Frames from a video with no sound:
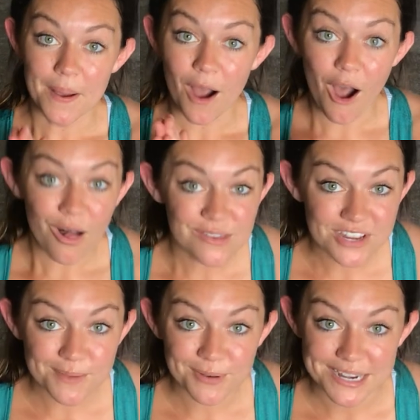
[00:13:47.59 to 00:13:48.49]
all of
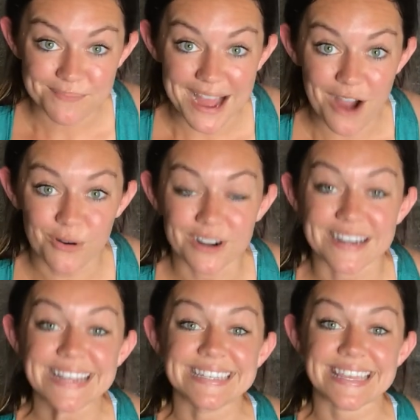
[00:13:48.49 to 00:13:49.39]
your brain
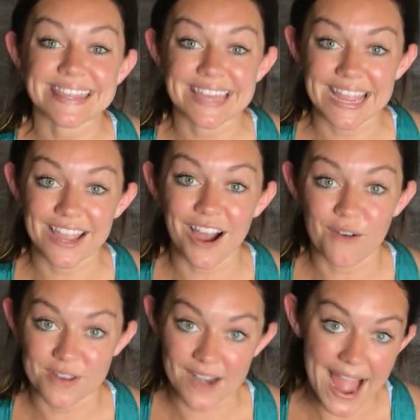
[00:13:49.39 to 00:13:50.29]
power to think
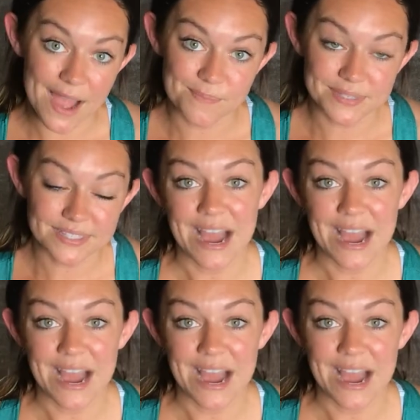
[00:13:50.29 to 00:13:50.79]
of your abs.